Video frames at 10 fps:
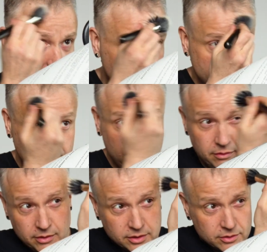Got
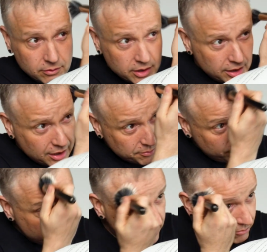to soak it
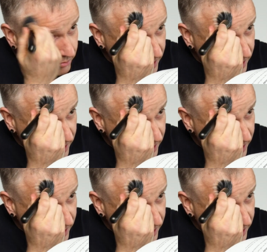up with some